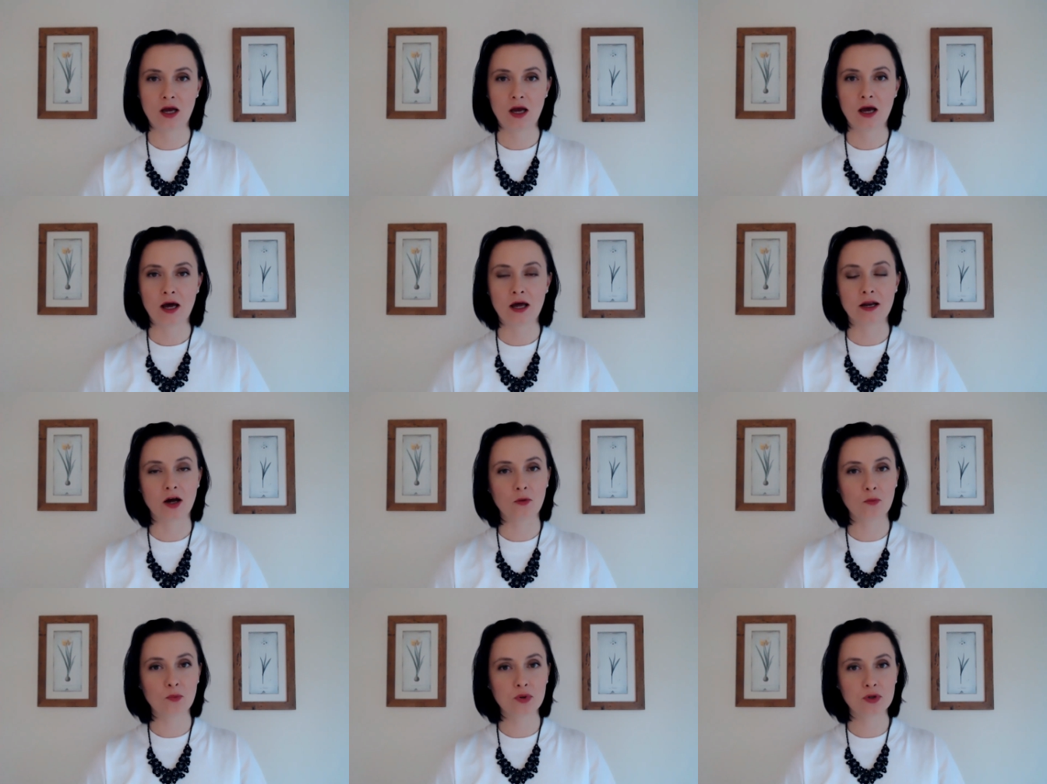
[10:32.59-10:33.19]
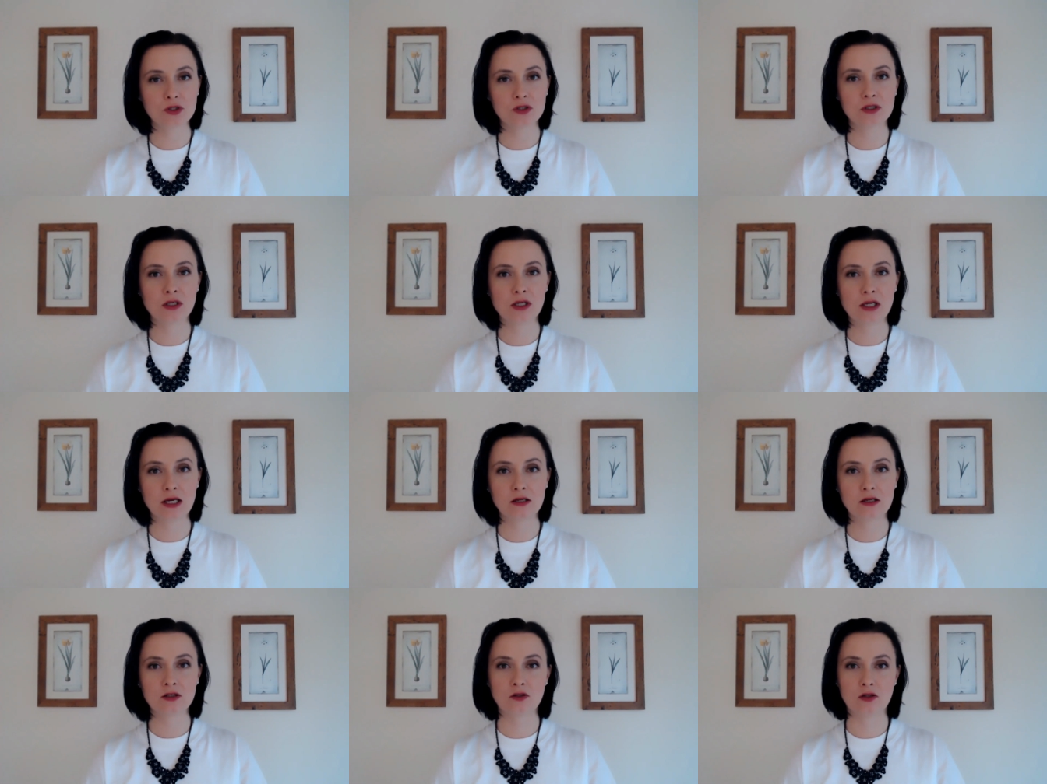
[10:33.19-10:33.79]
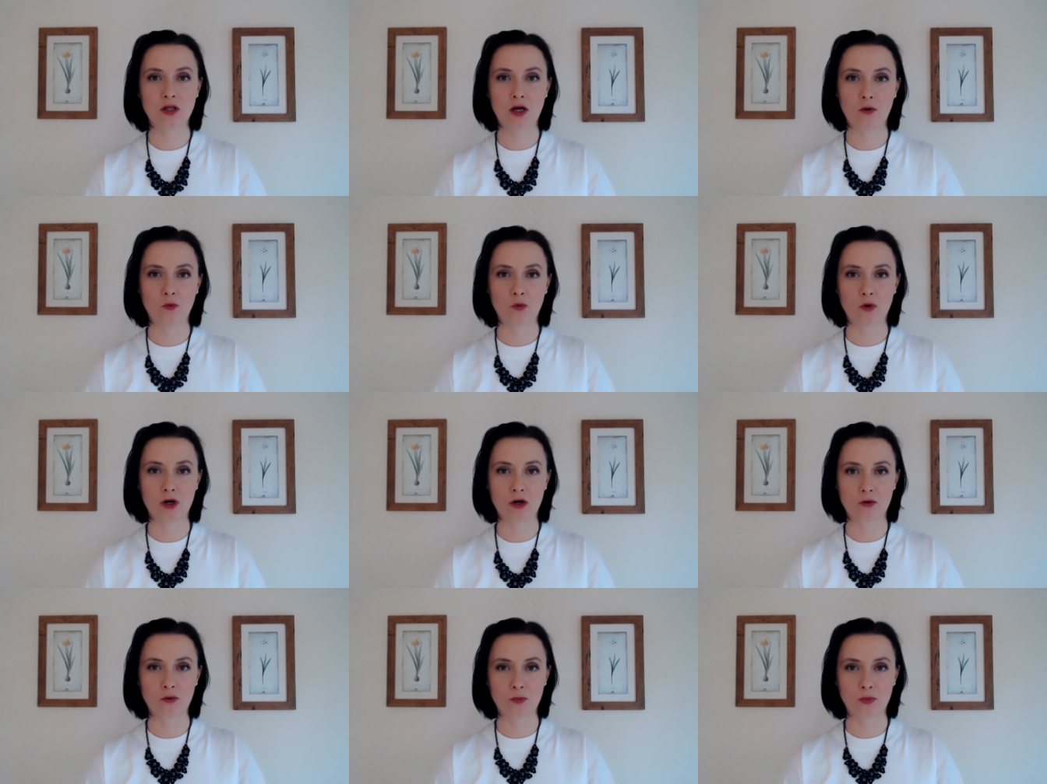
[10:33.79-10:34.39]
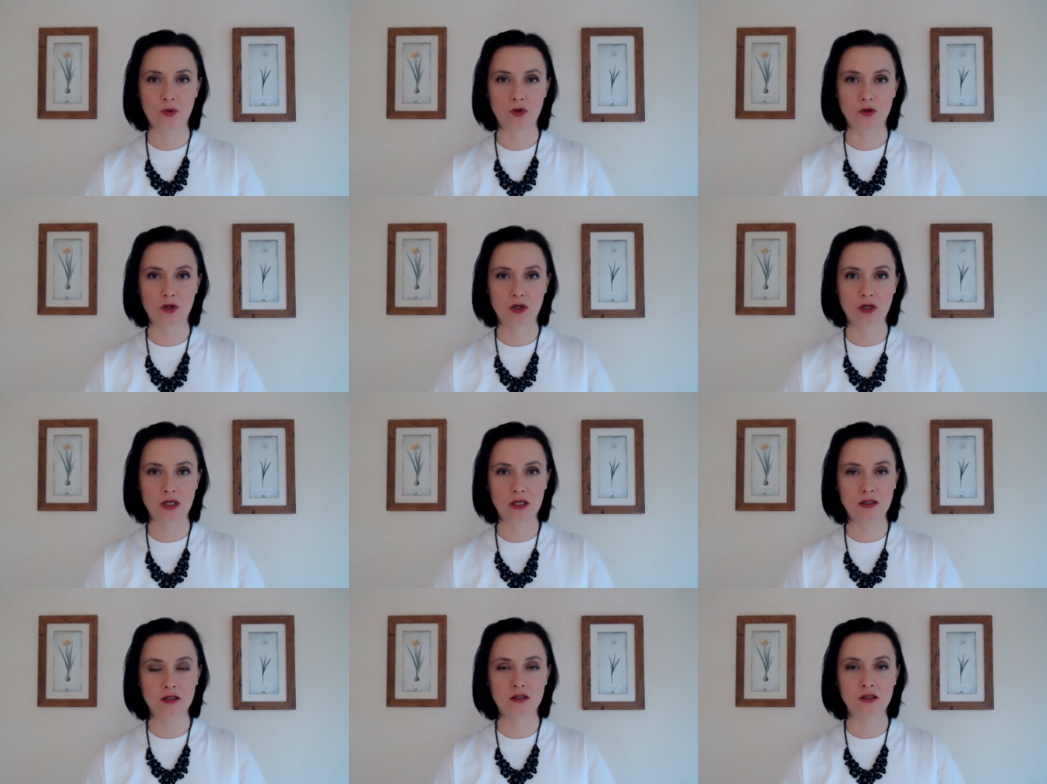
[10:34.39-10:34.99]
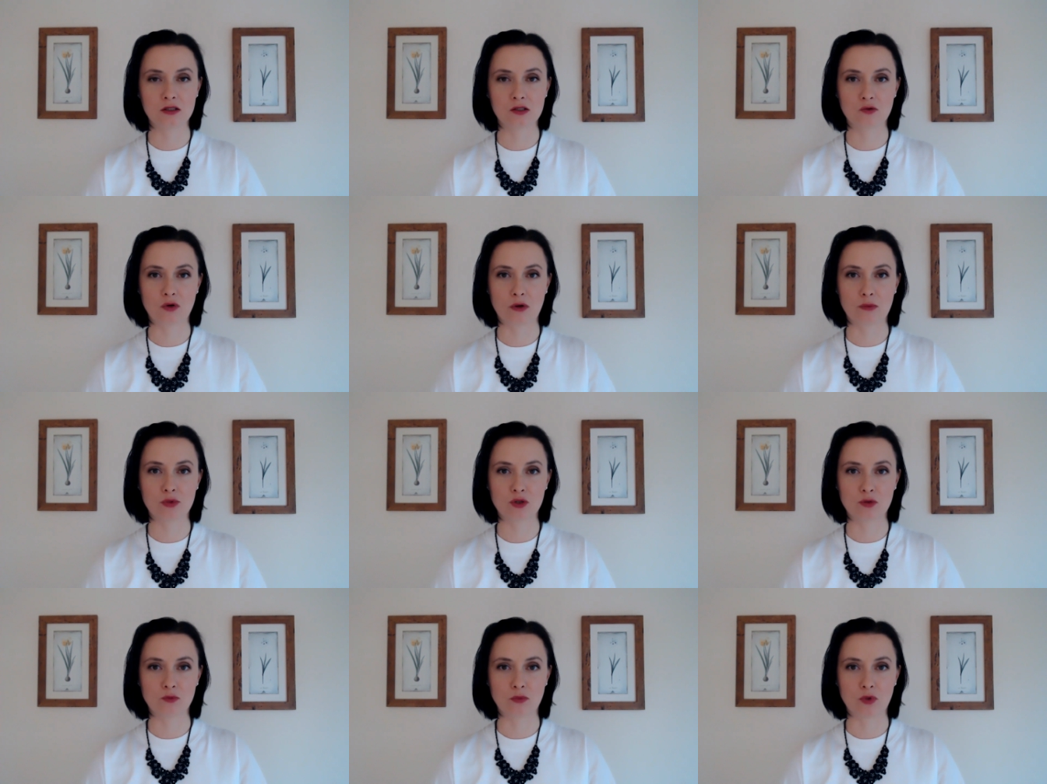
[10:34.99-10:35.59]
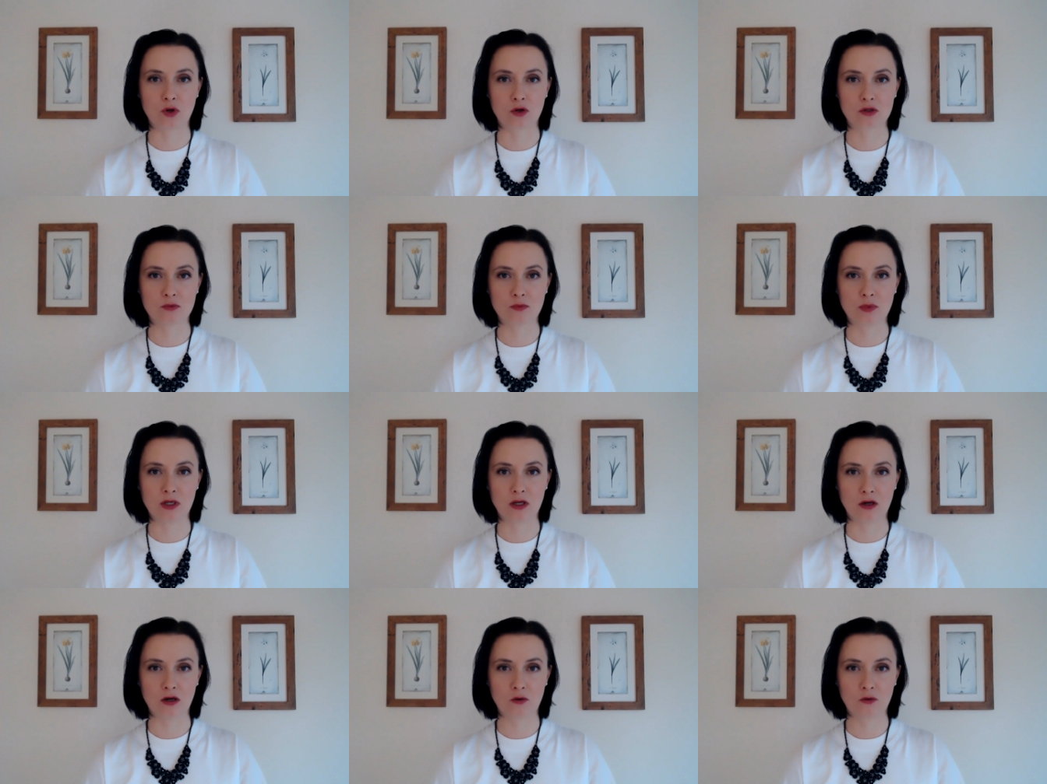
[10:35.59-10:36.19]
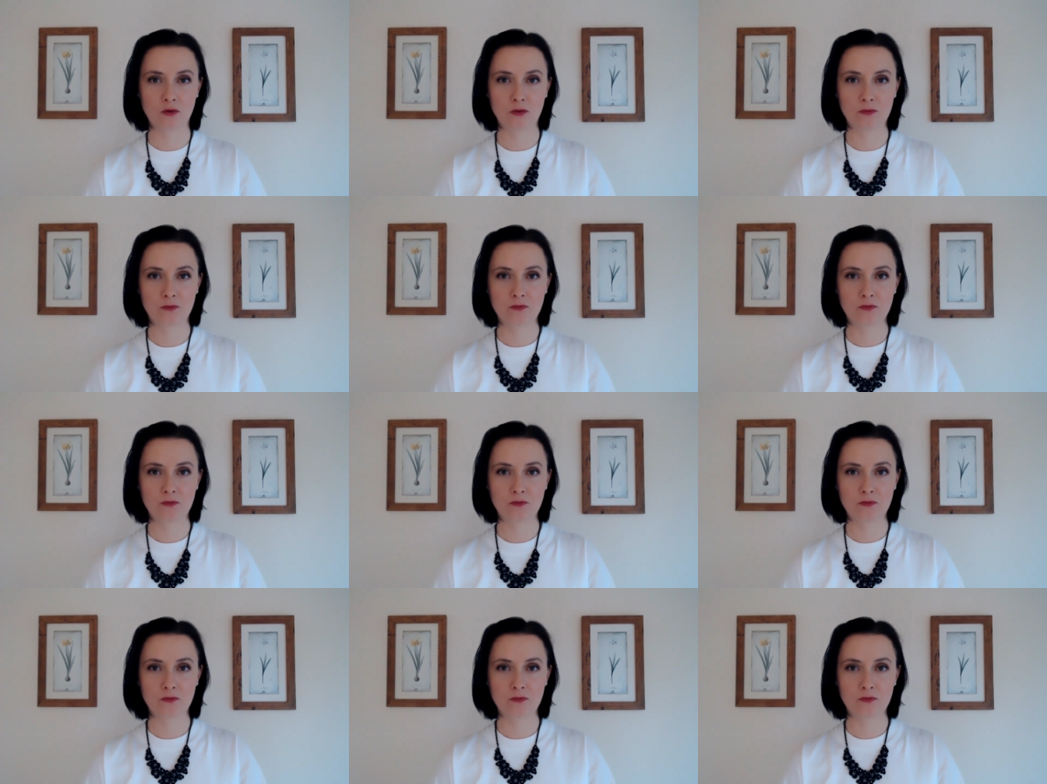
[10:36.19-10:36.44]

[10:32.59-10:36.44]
and I'll put the link to that workbook in the description box below.